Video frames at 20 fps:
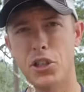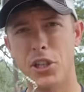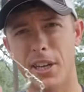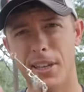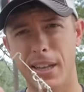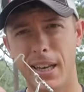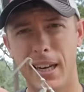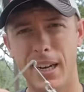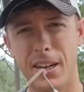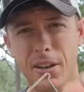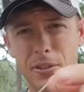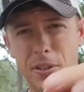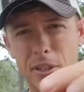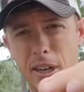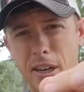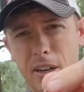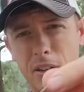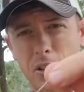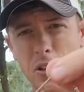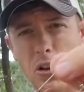check that out. It's
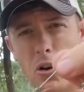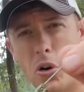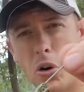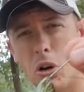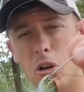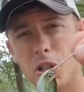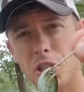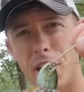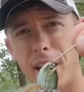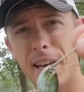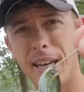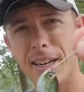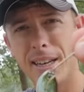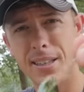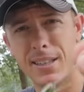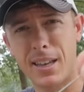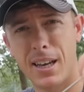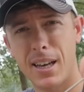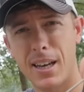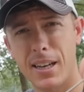got a large head
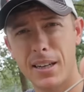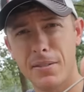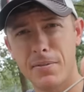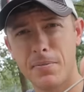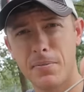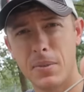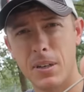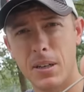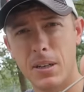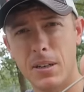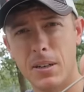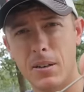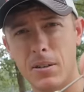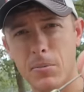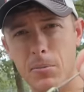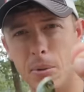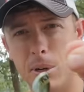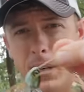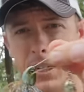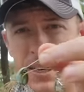design,
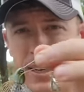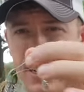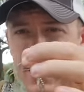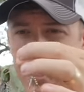but